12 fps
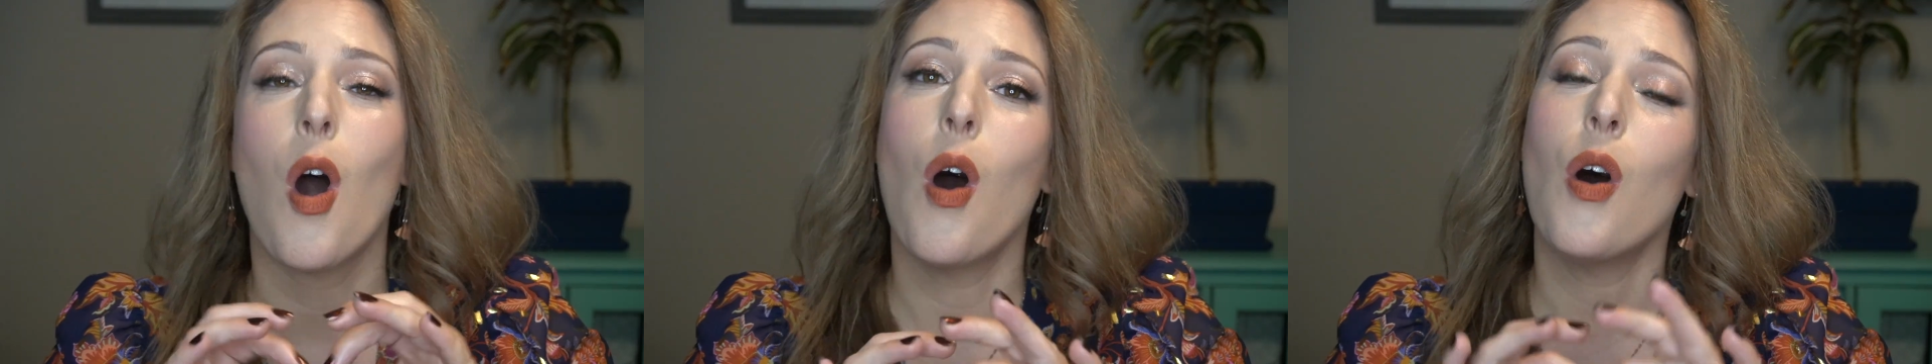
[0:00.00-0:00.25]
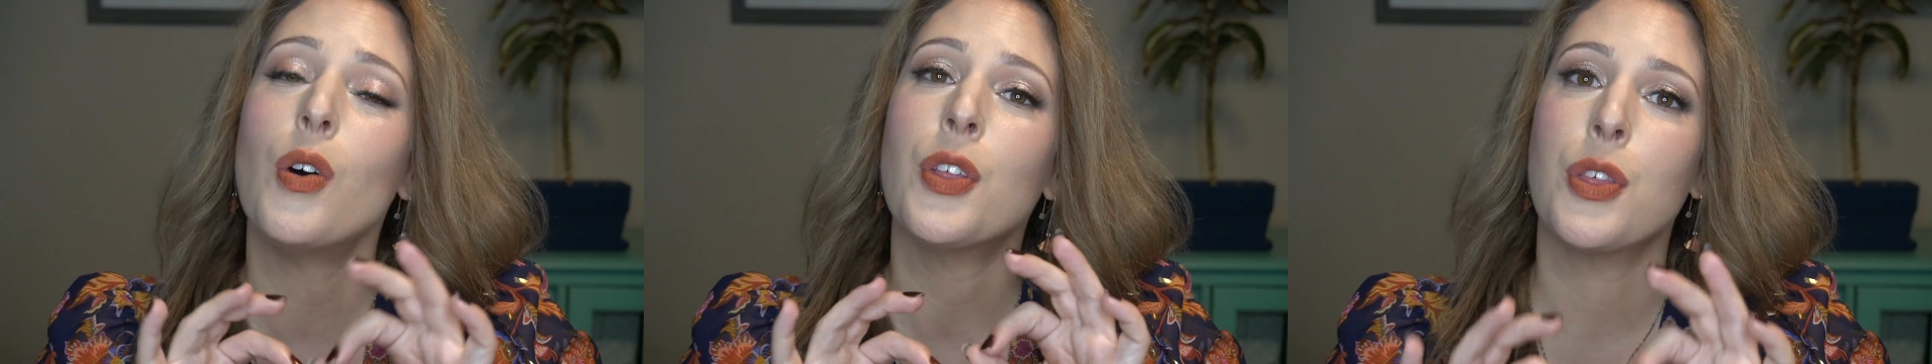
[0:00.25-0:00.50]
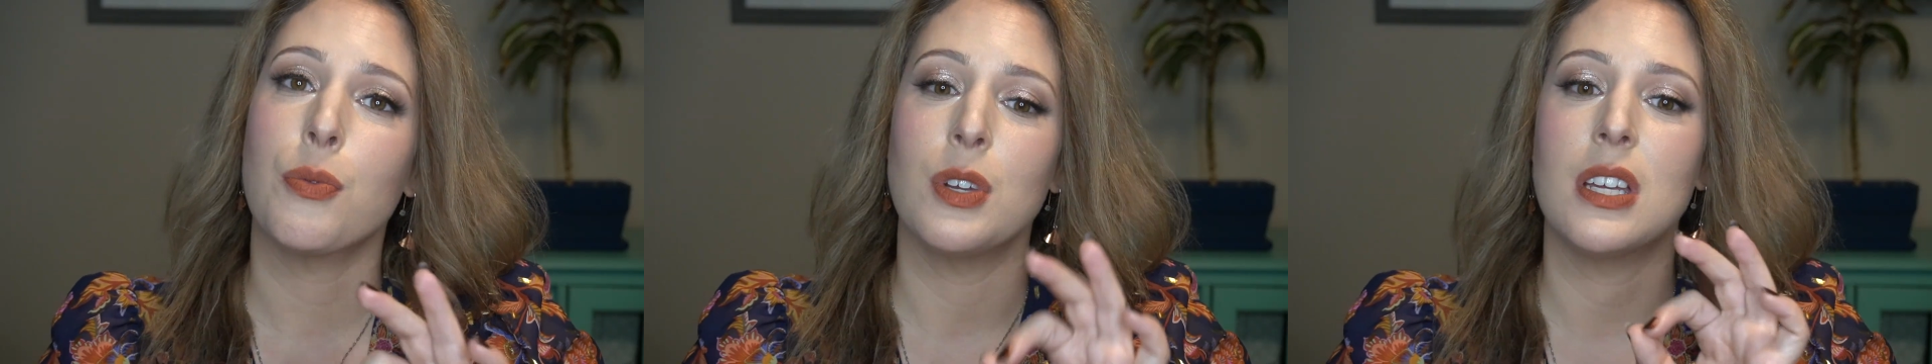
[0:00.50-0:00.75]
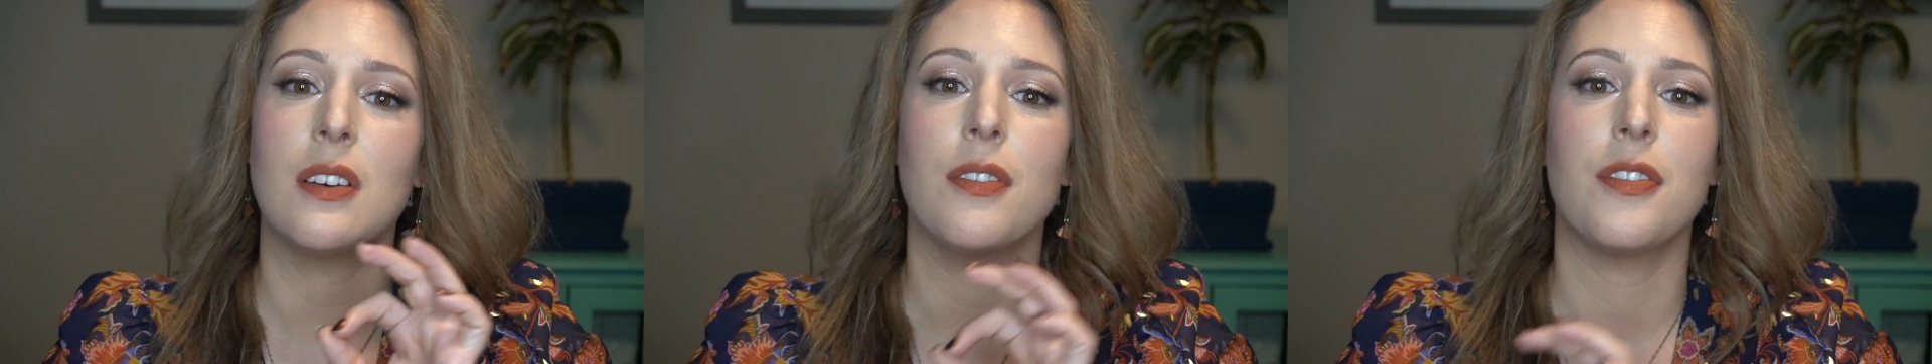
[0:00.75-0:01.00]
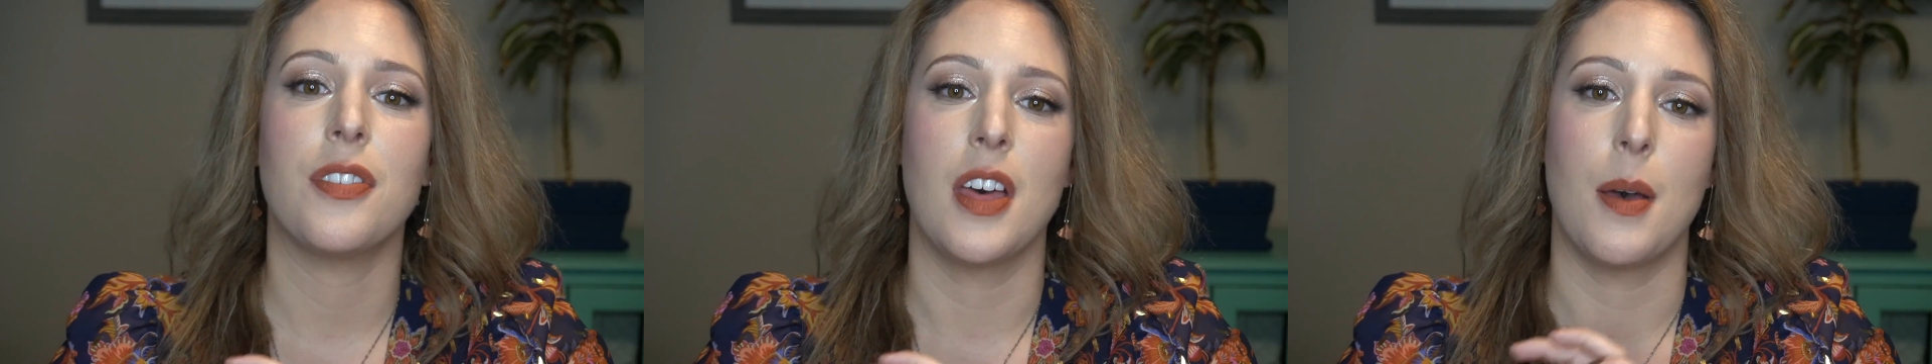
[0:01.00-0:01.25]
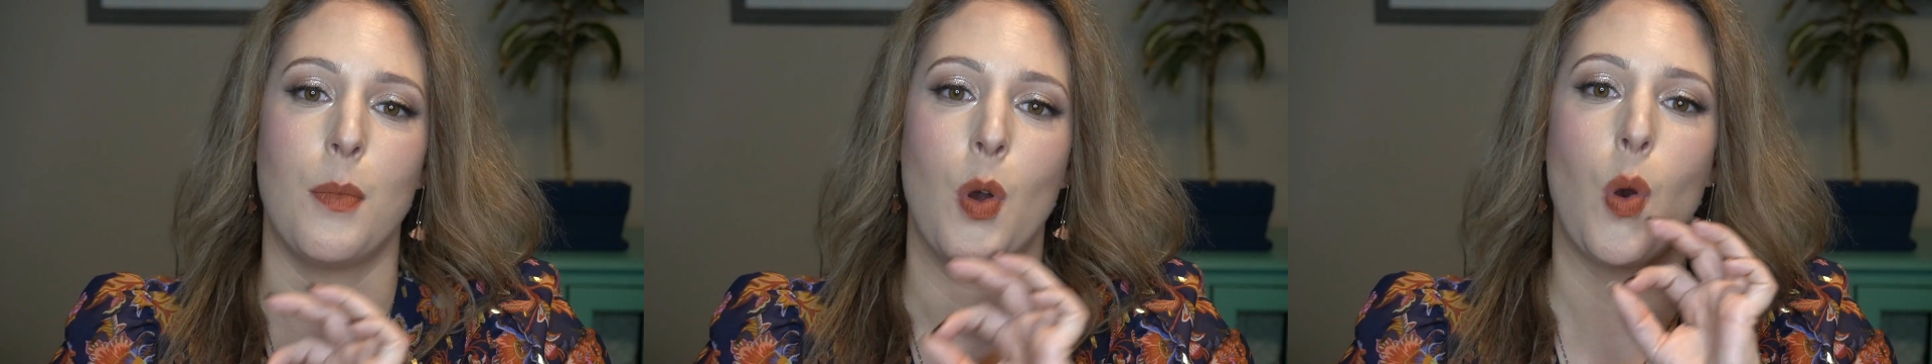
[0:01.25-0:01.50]
All 3 of
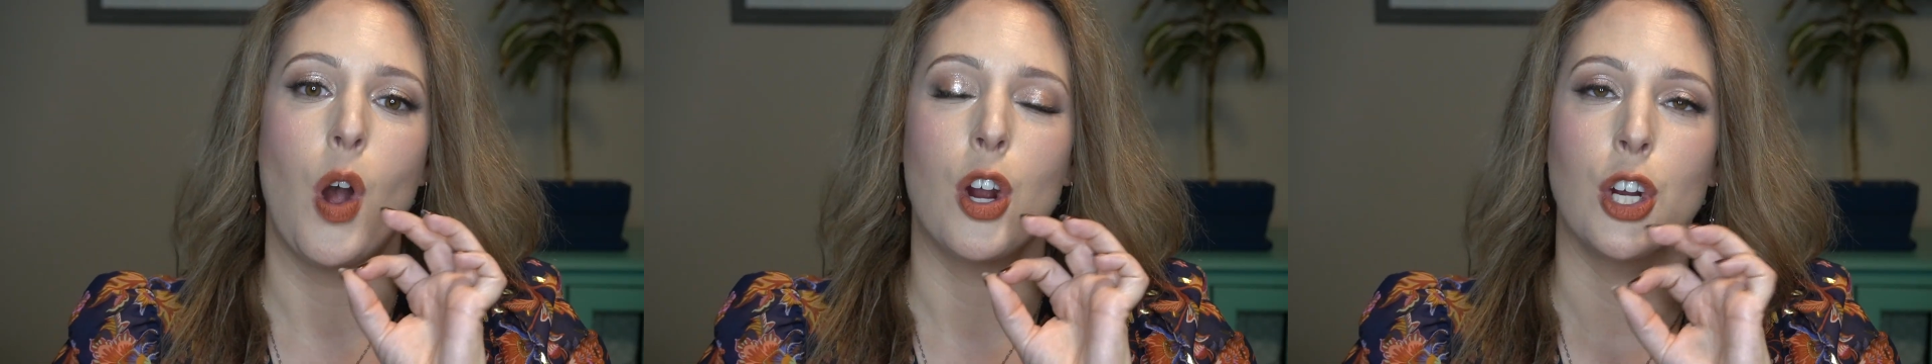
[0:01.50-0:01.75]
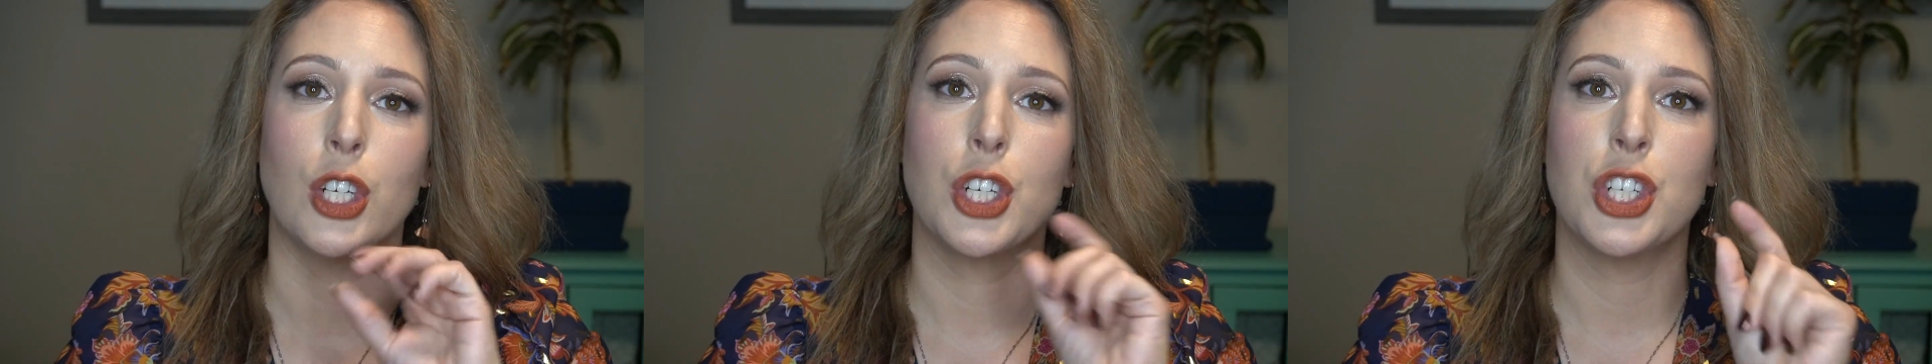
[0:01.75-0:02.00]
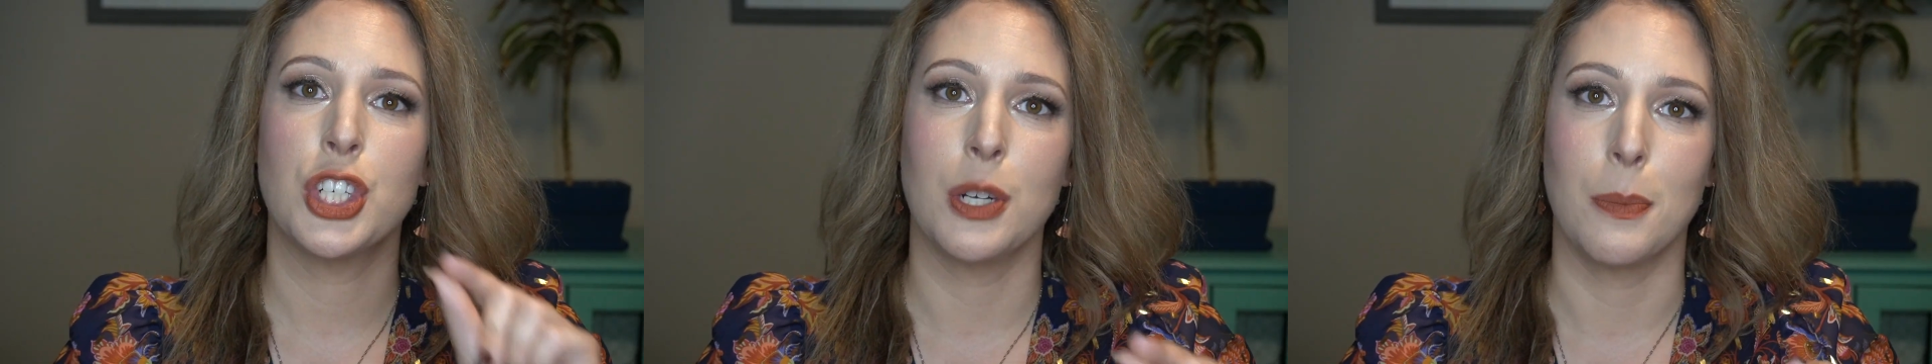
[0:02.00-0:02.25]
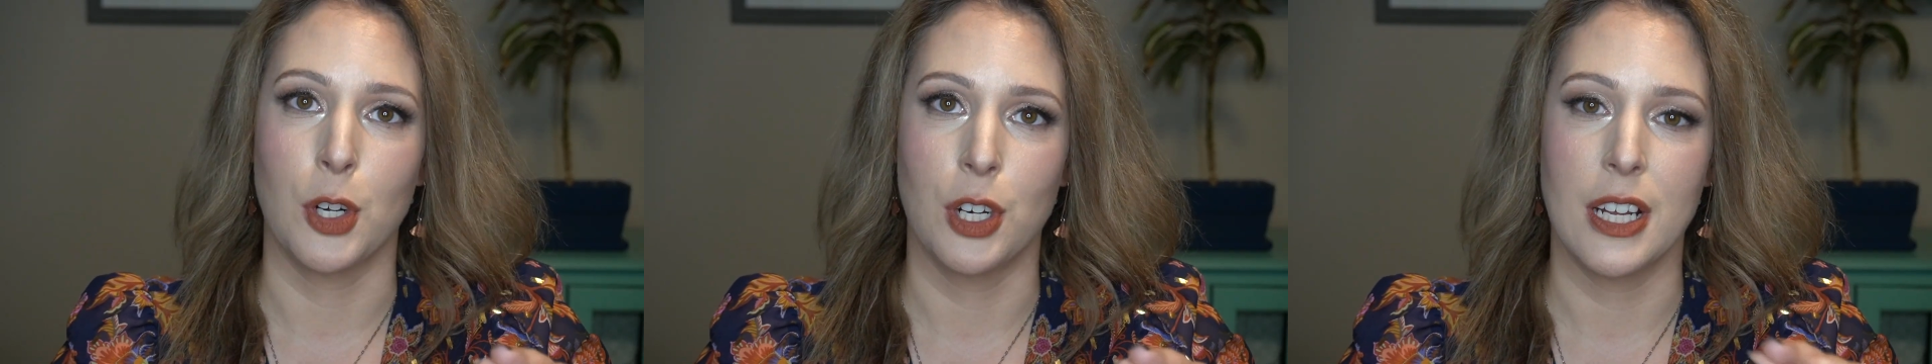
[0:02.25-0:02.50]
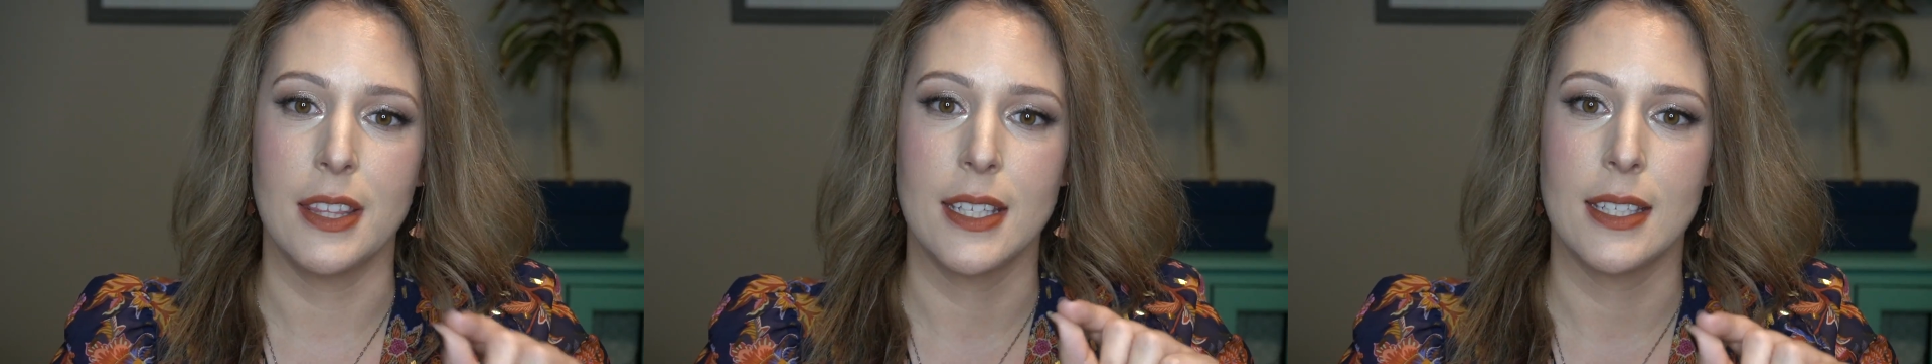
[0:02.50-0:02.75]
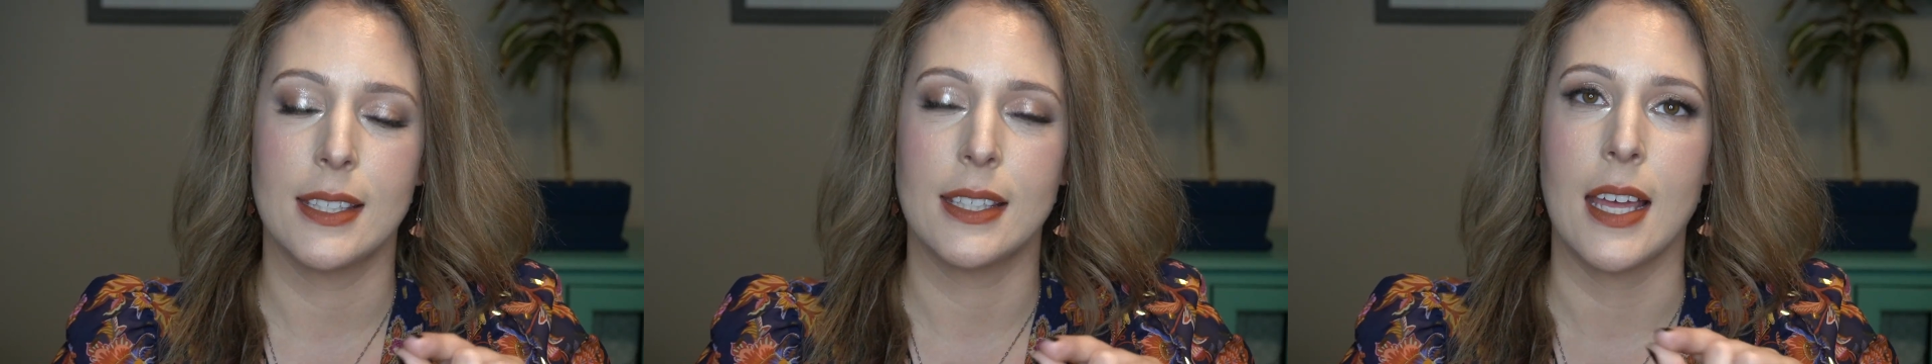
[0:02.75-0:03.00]
them are shimmer in
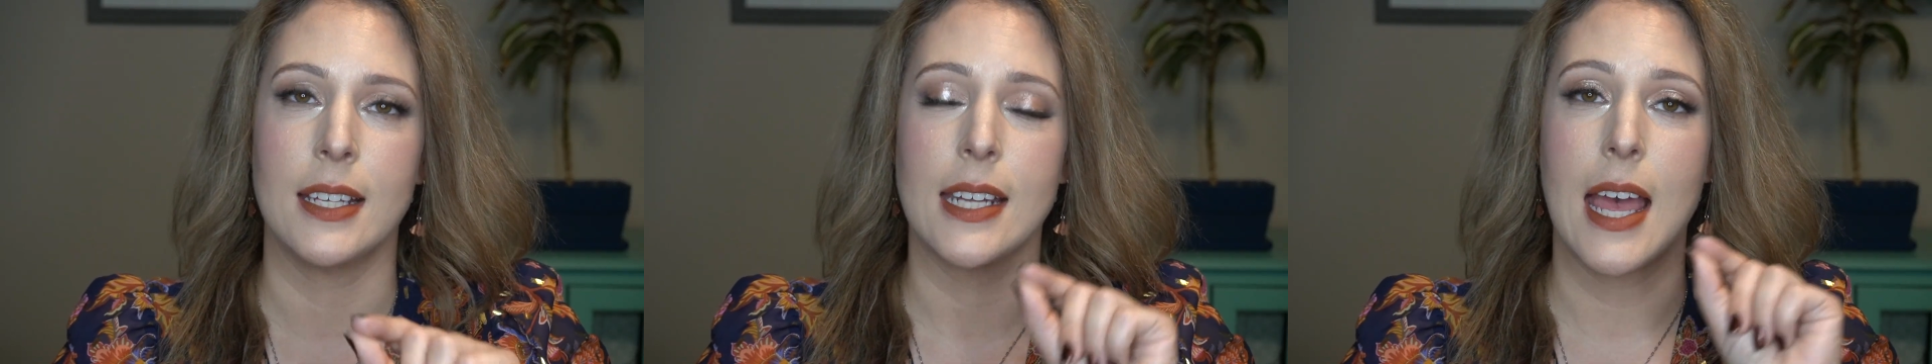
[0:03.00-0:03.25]
this set,